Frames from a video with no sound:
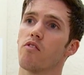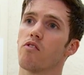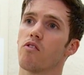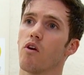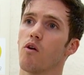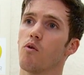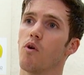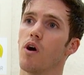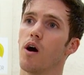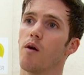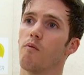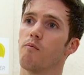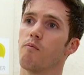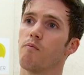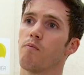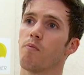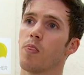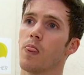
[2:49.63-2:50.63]
So
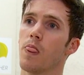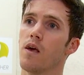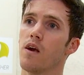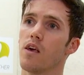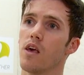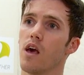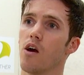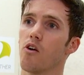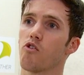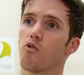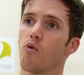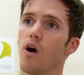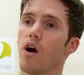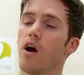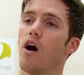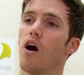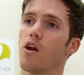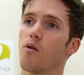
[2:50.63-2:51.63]
I was
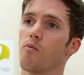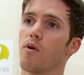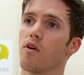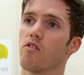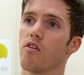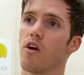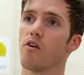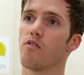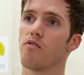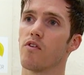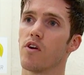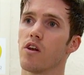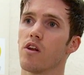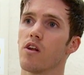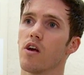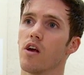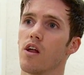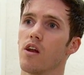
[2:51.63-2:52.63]
quite hard on myself
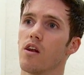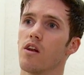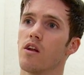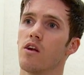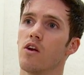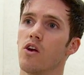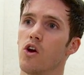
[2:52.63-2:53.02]
and